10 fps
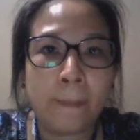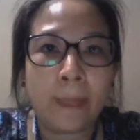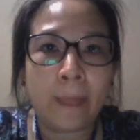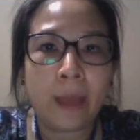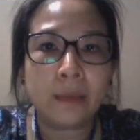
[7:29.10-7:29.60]

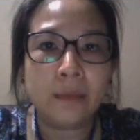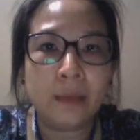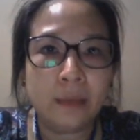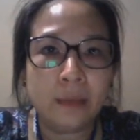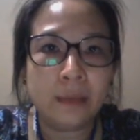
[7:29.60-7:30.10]

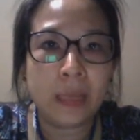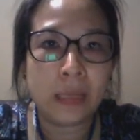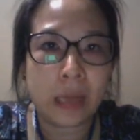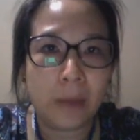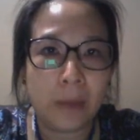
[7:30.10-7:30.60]
exist in the
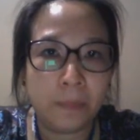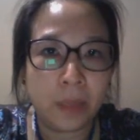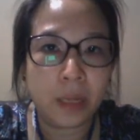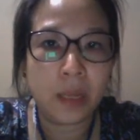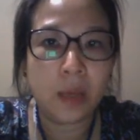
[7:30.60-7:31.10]
company